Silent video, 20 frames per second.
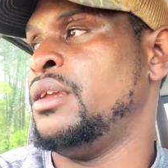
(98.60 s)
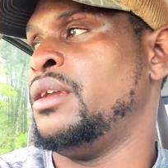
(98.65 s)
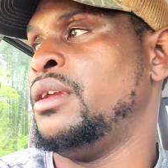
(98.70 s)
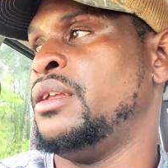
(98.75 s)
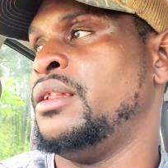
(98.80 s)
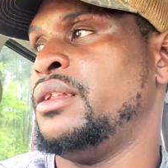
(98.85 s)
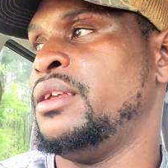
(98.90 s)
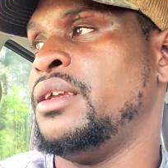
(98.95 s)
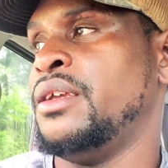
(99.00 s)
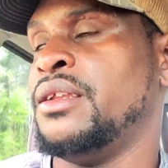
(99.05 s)

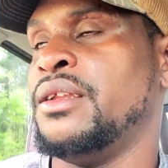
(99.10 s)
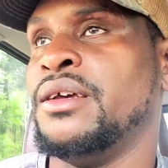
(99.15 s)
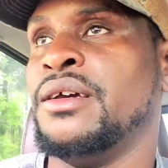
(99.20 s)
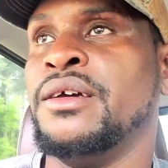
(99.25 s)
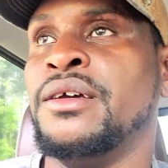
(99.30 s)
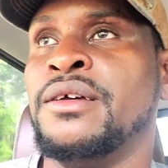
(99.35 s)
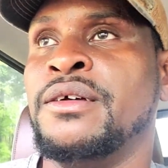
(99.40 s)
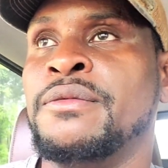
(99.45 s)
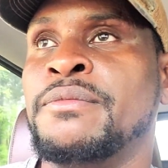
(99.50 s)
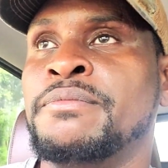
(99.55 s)
and then
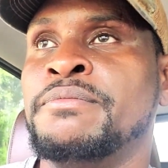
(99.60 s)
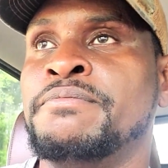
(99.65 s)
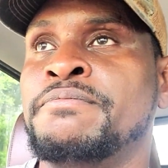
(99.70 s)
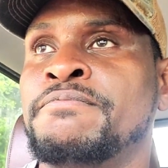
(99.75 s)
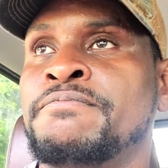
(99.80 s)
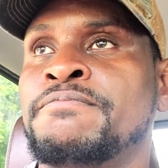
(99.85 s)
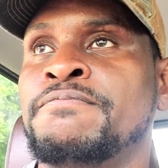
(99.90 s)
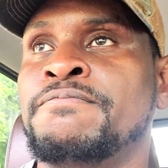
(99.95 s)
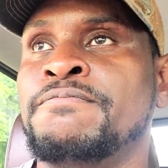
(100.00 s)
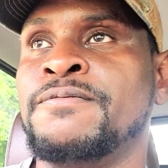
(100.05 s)
um,
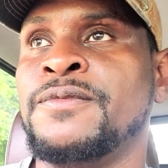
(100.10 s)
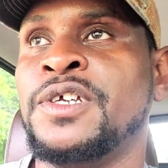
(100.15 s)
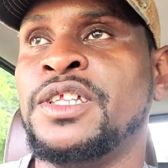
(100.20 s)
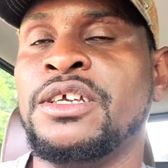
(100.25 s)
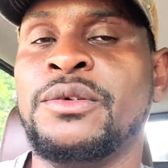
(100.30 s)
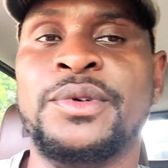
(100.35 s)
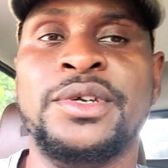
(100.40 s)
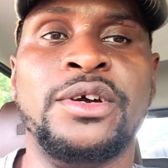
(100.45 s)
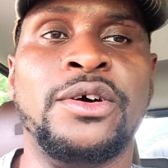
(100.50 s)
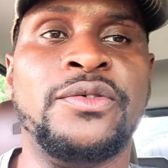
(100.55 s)
and
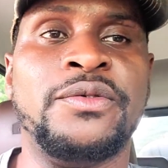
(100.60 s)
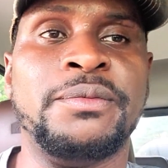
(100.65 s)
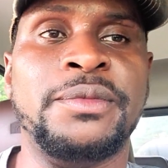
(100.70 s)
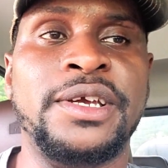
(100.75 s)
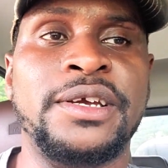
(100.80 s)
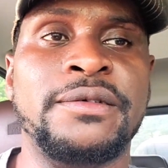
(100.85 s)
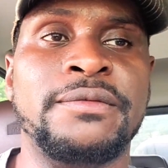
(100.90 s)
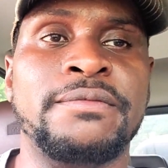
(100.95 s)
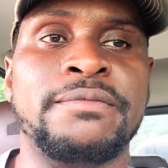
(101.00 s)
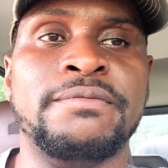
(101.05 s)
then we go from
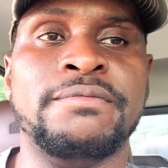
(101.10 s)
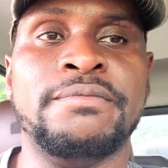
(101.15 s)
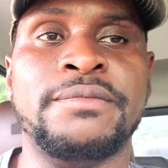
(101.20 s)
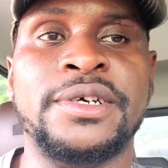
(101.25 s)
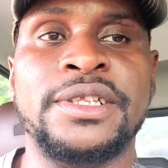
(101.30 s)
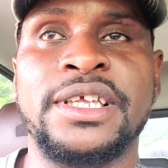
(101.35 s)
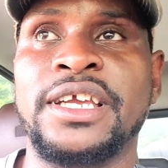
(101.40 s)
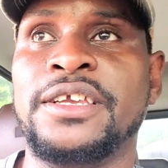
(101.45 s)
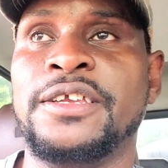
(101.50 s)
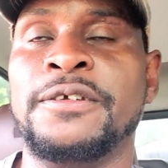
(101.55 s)
there.
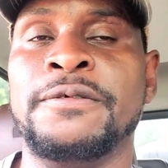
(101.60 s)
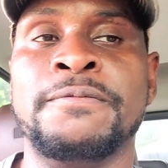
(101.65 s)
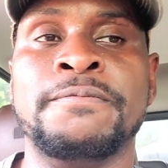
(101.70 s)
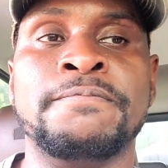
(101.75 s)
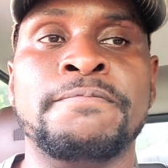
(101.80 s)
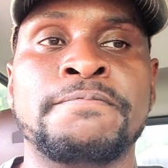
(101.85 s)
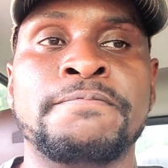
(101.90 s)
But thank you.